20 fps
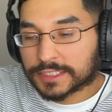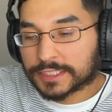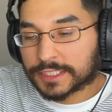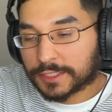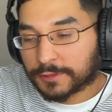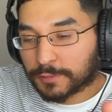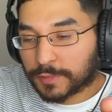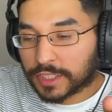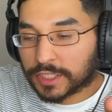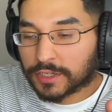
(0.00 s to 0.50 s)
to the
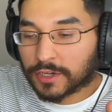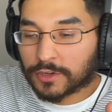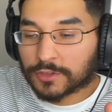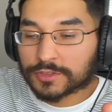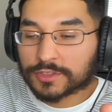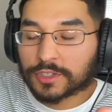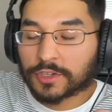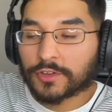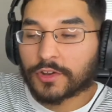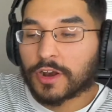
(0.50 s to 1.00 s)
Migos,
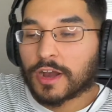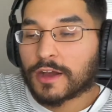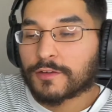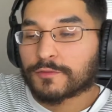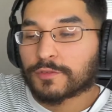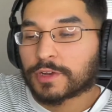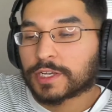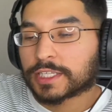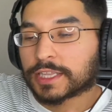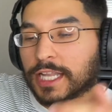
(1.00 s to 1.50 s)
so they're
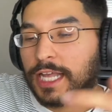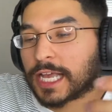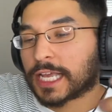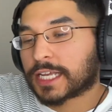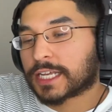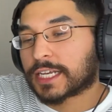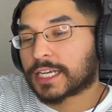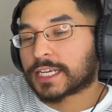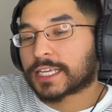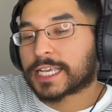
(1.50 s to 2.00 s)
offering
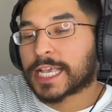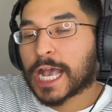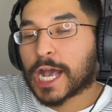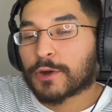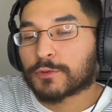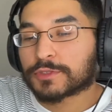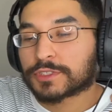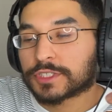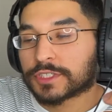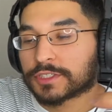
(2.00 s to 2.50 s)
like a
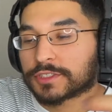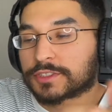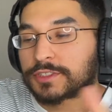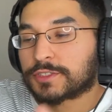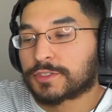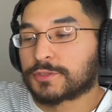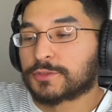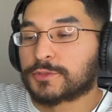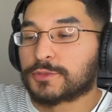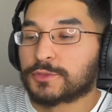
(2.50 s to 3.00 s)
counter
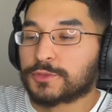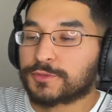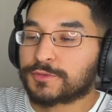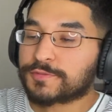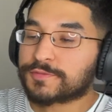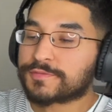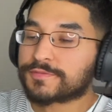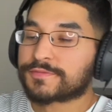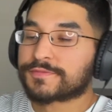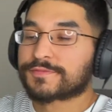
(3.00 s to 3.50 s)
to,
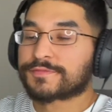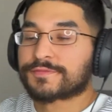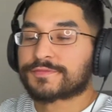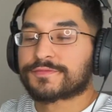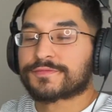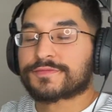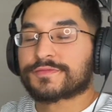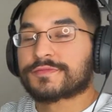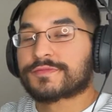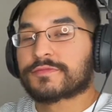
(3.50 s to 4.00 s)

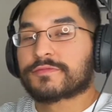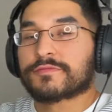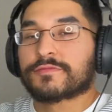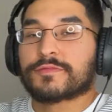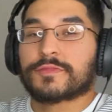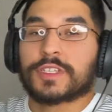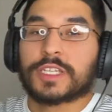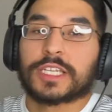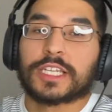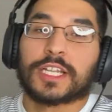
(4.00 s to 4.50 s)

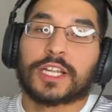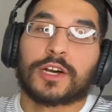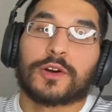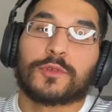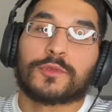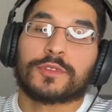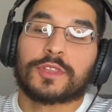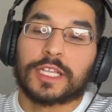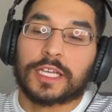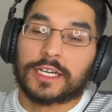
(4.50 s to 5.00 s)
you
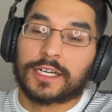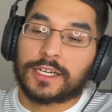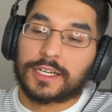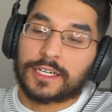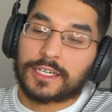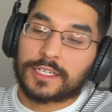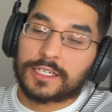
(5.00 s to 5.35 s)
know, the